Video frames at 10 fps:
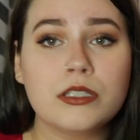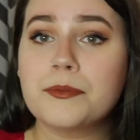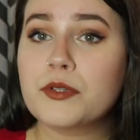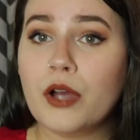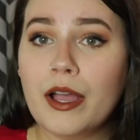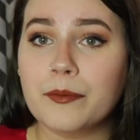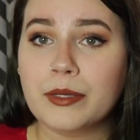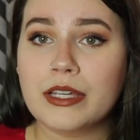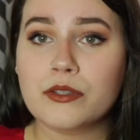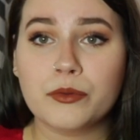
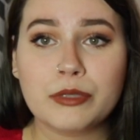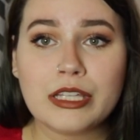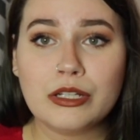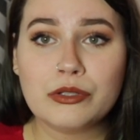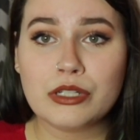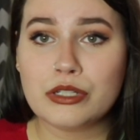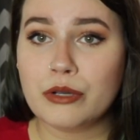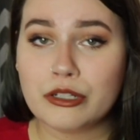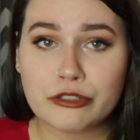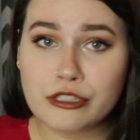Subscribe because we're really close to
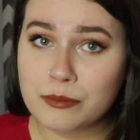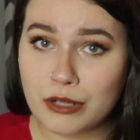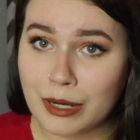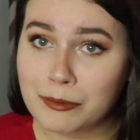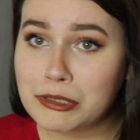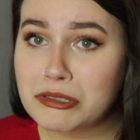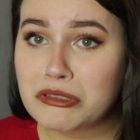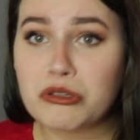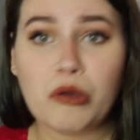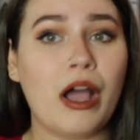200
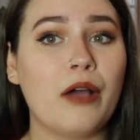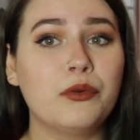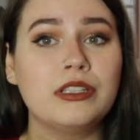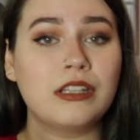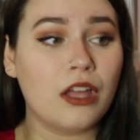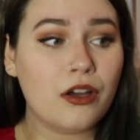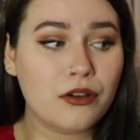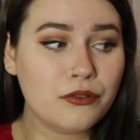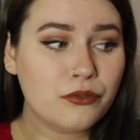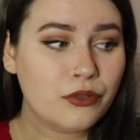subscribers, so I would
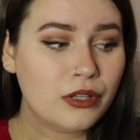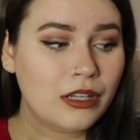love